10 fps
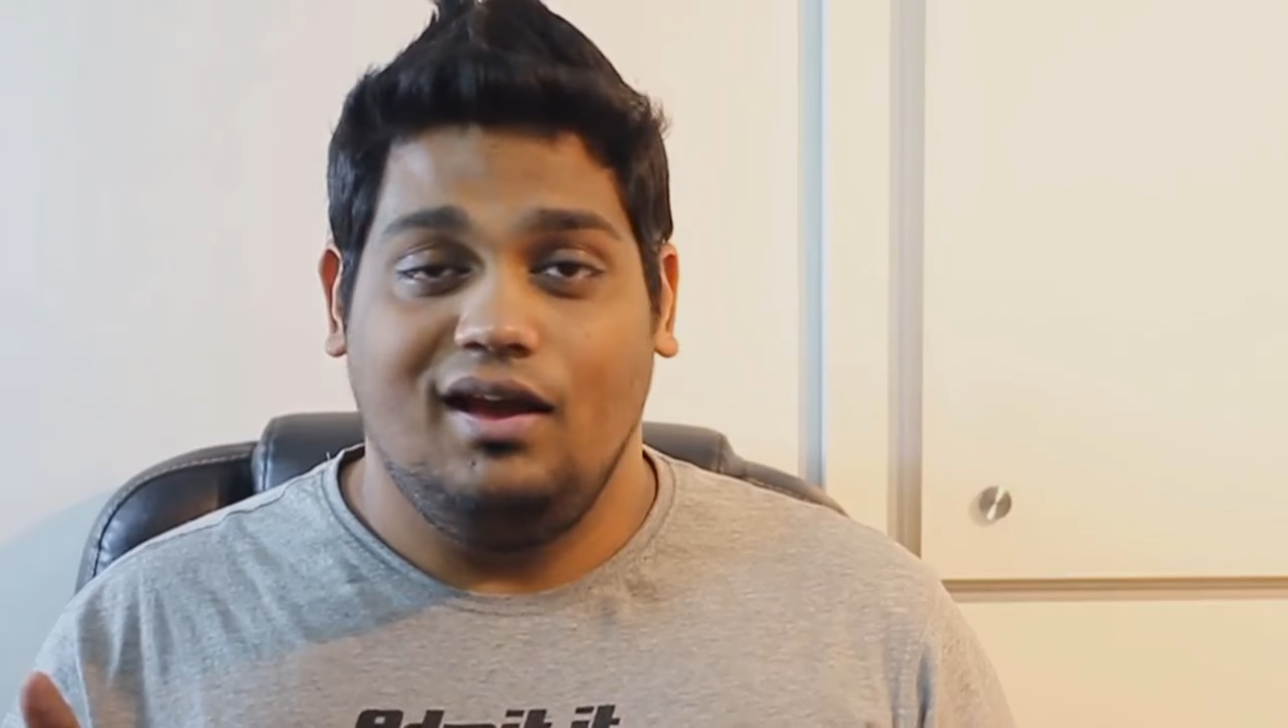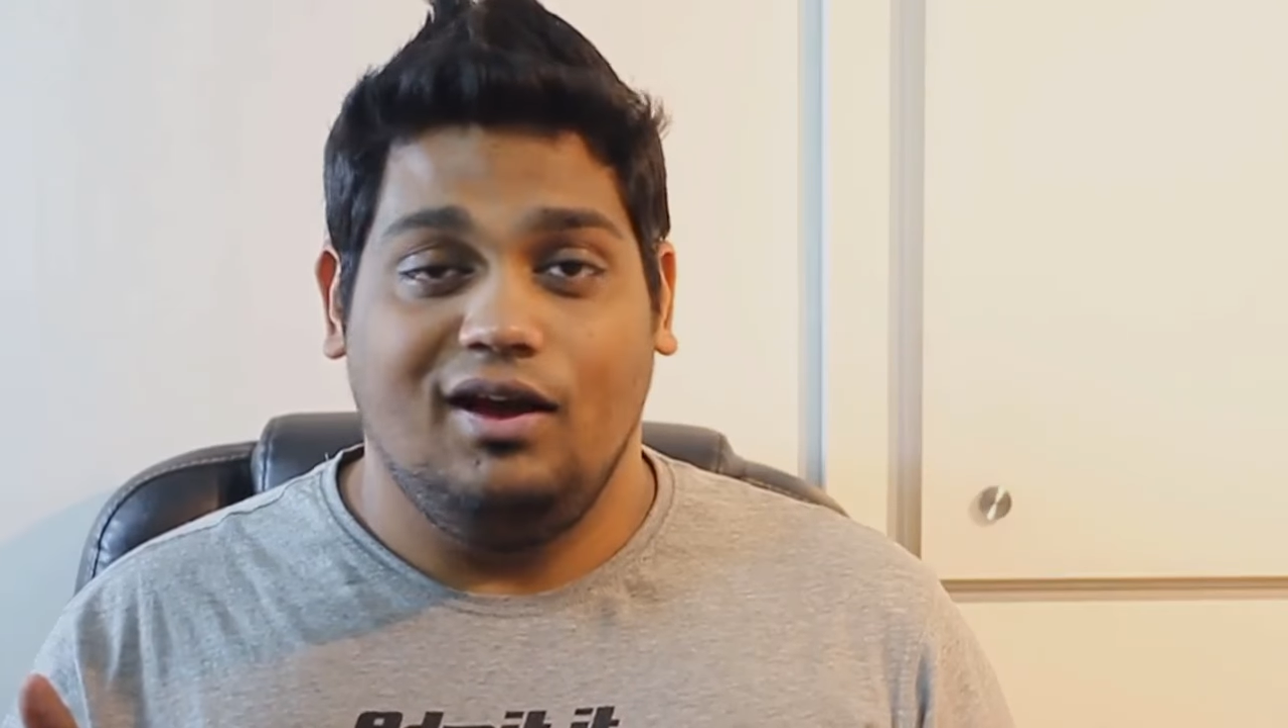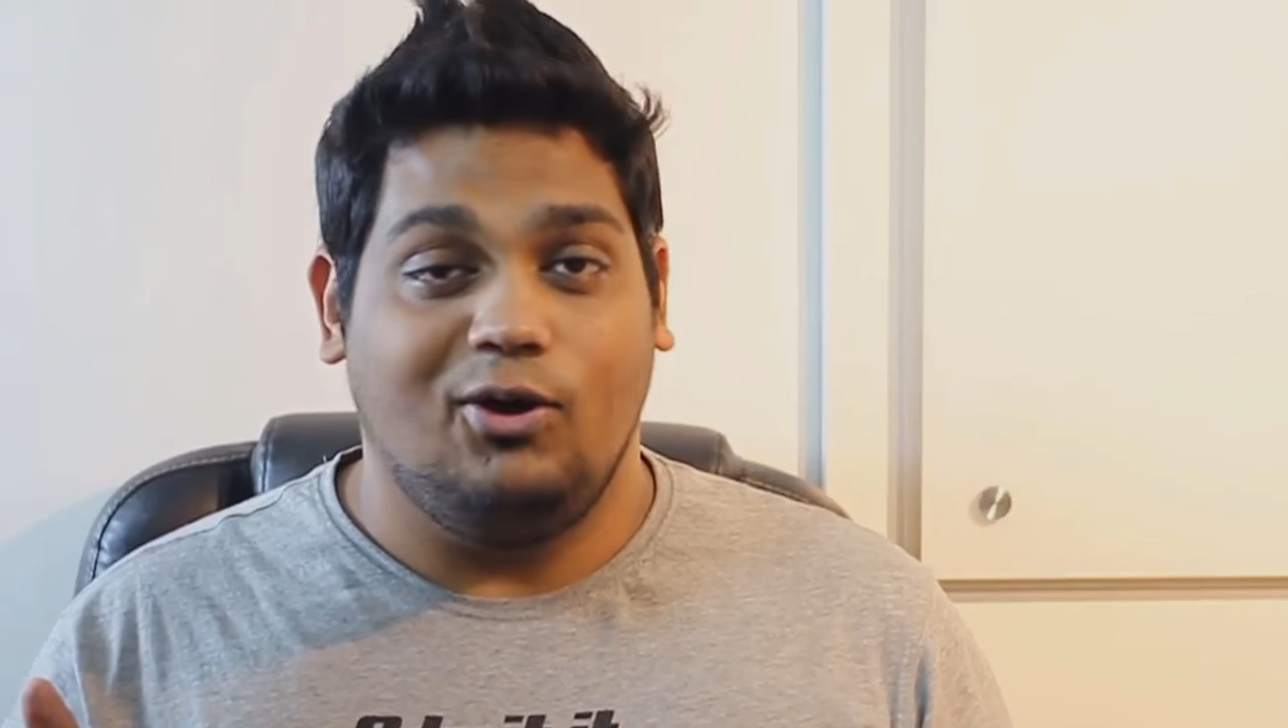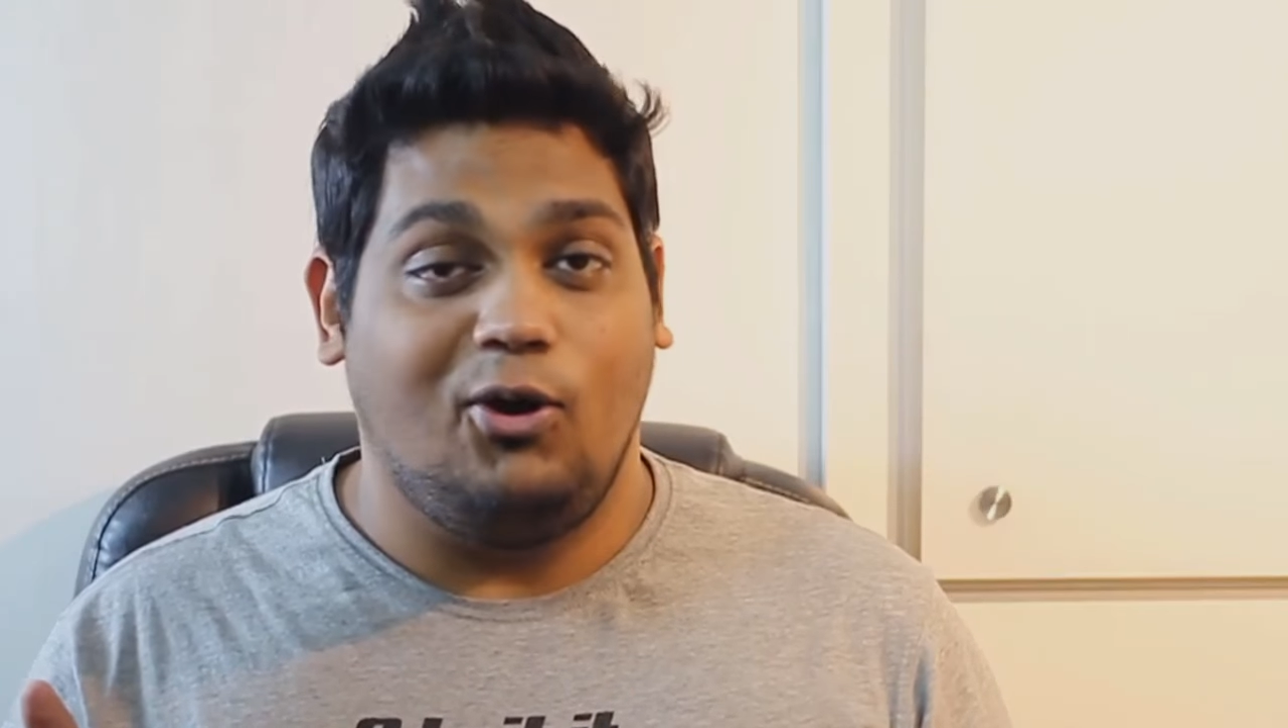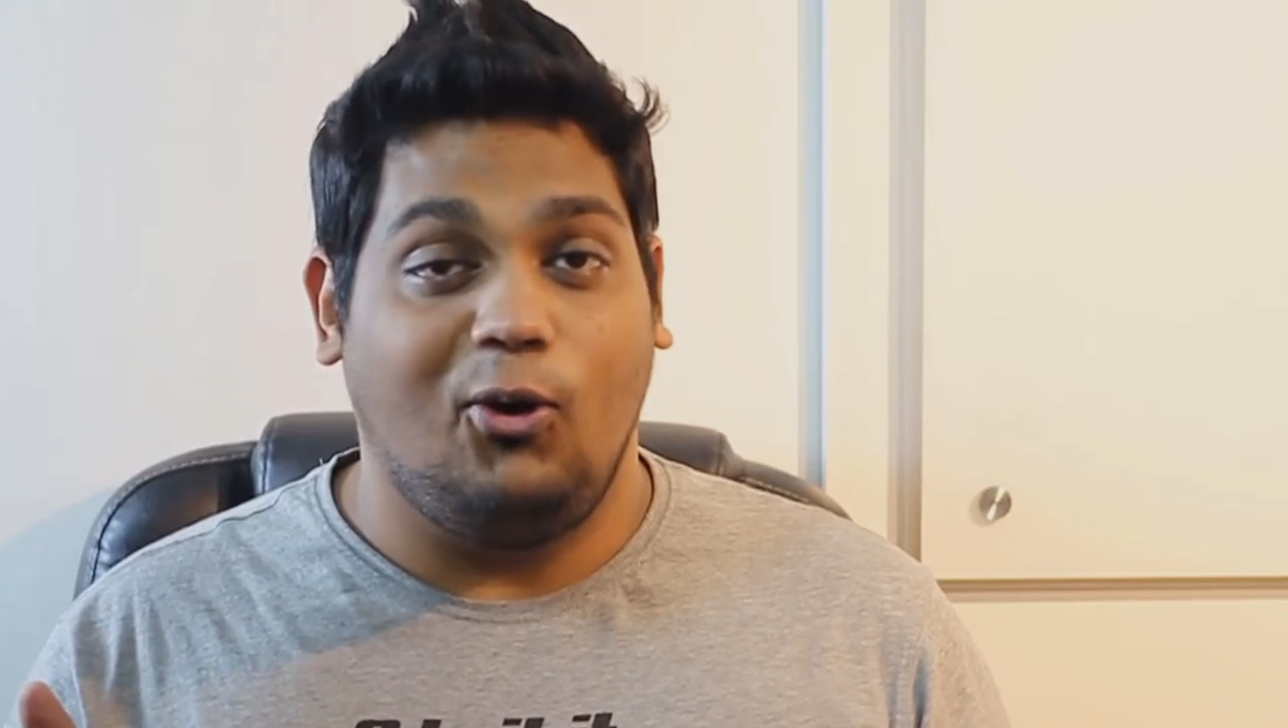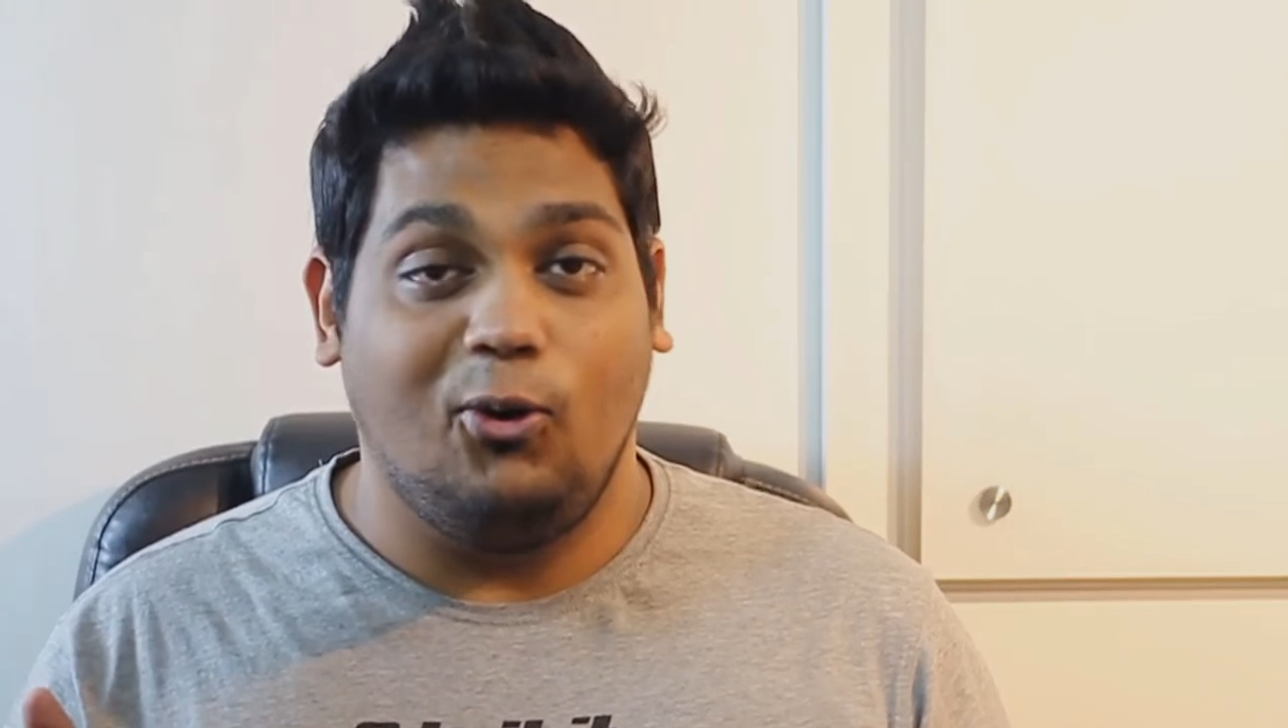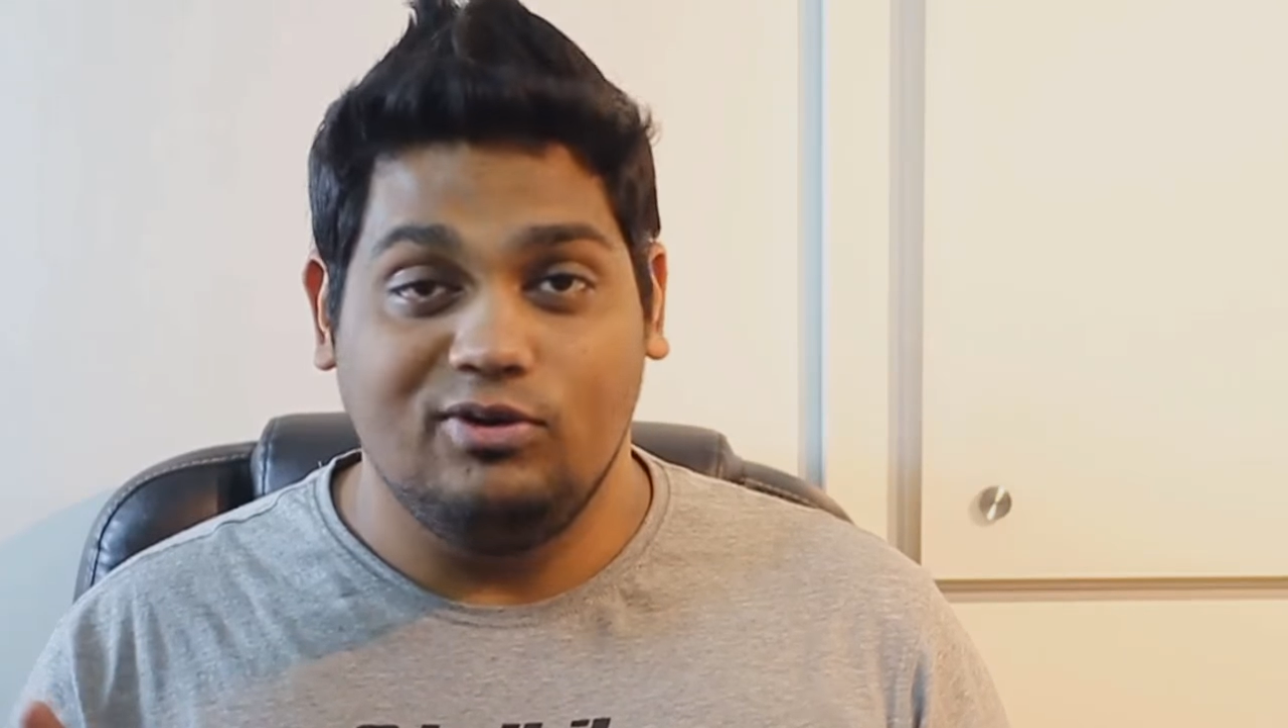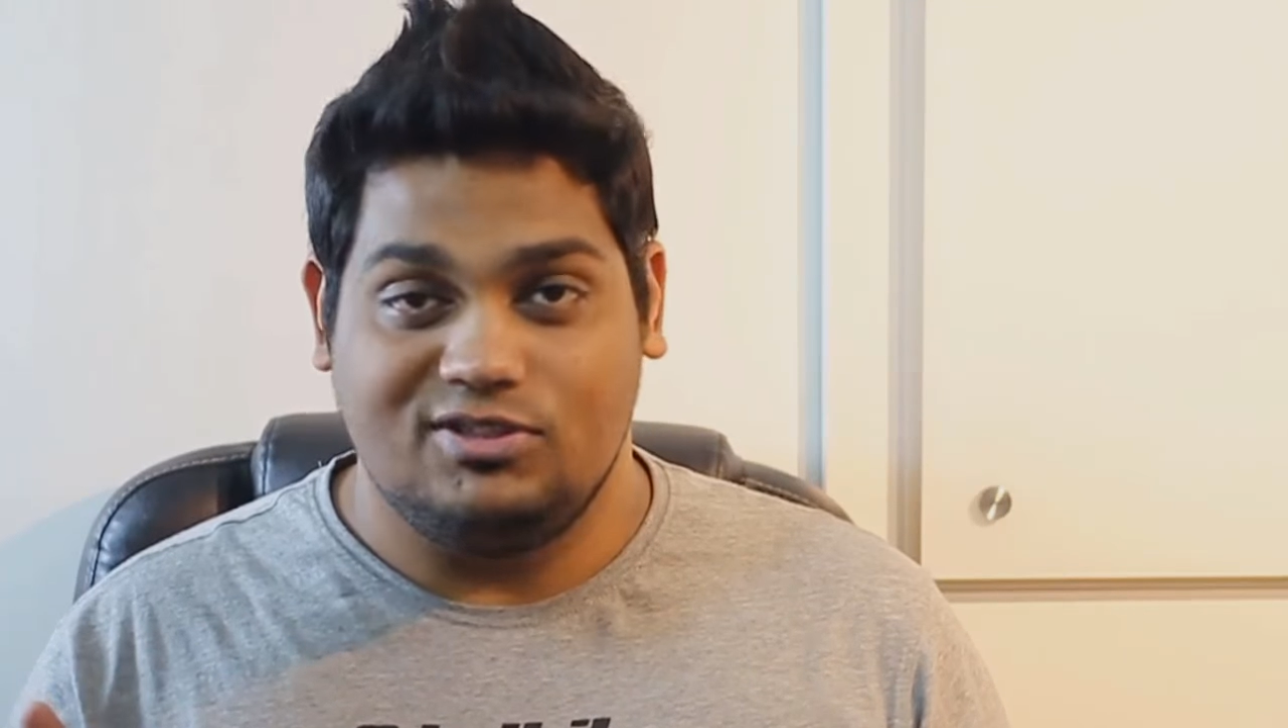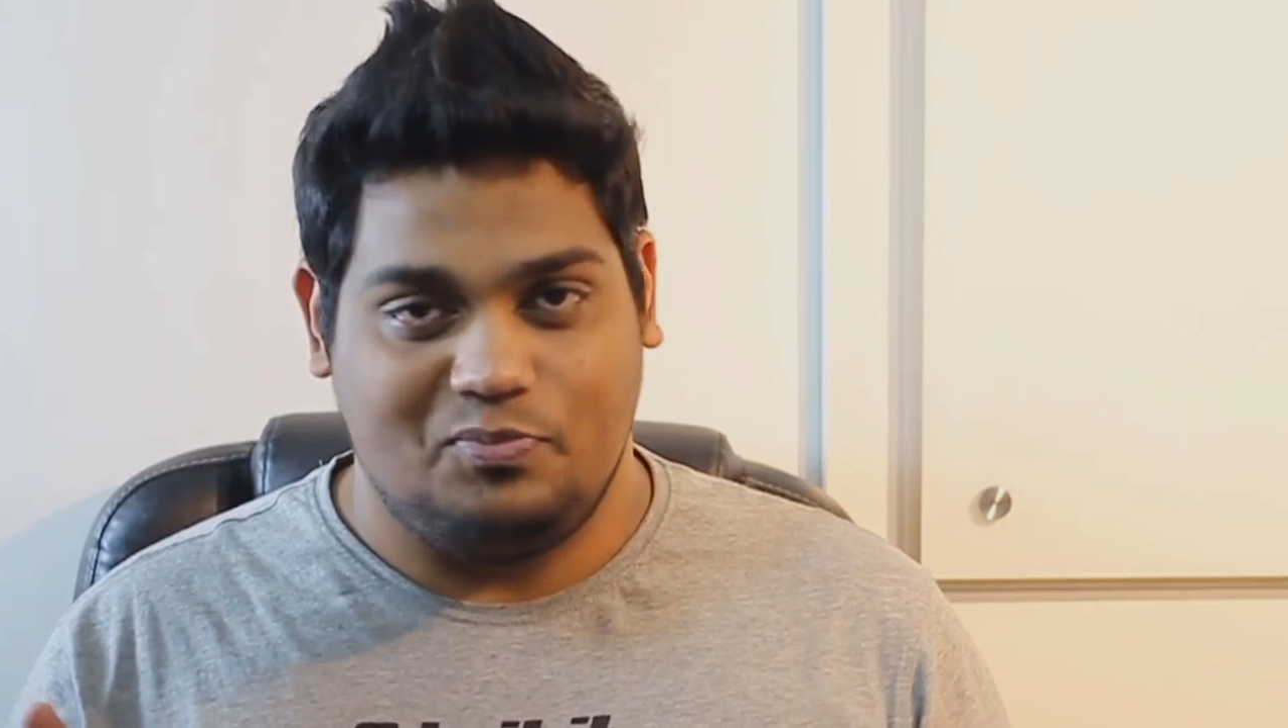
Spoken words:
a whole